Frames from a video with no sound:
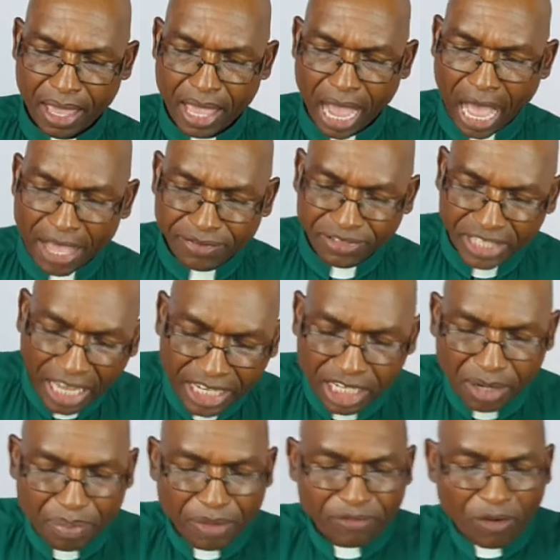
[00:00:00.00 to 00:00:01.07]
I've said
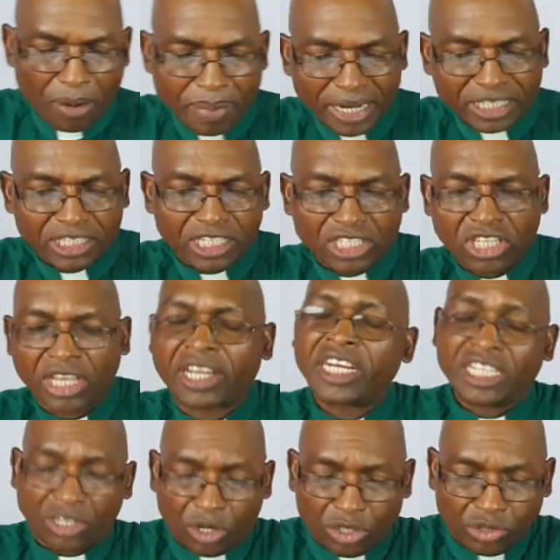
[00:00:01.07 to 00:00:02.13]
it before, but it is a
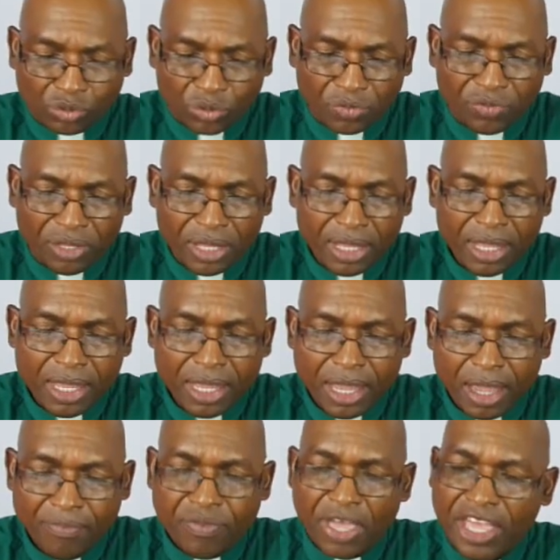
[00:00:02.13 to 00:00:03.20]
critical truth.
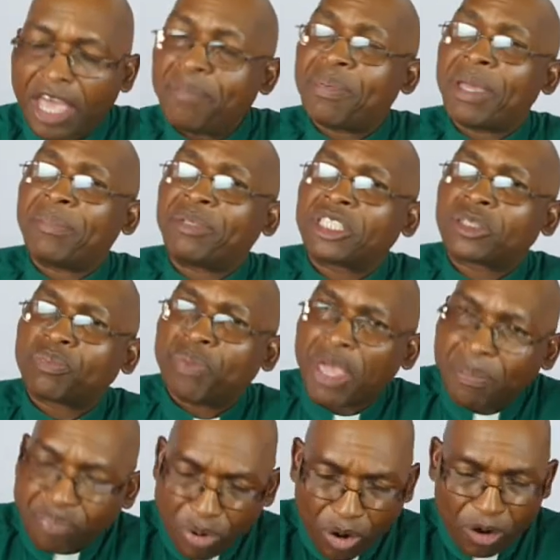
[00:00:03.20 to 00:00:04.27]
The happiest
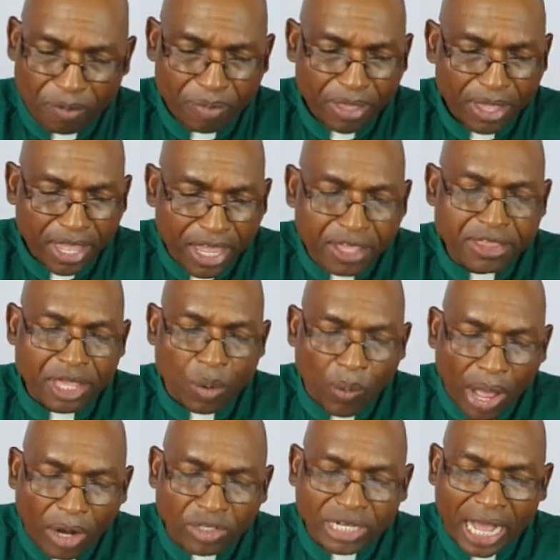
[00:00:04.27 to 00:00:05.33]
people In the
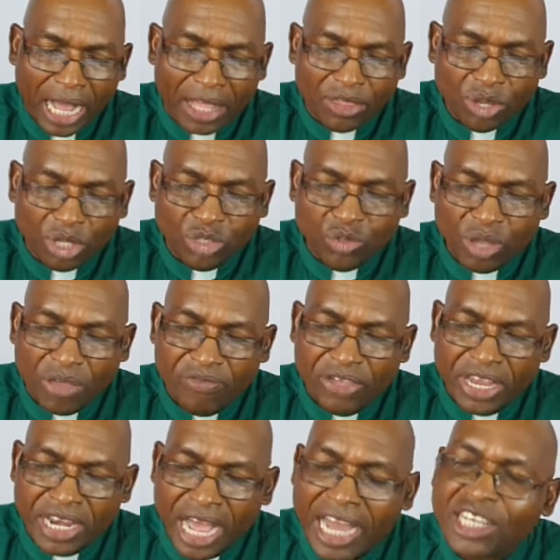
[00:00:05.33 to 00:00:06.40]
world are those who have
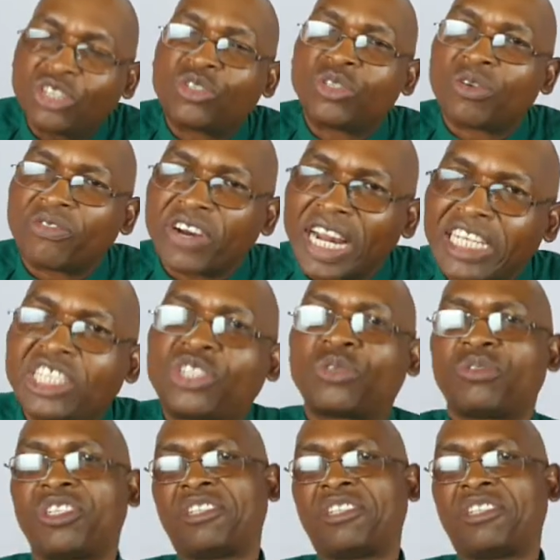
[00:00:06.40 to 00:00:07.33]
an attitude of gratitude.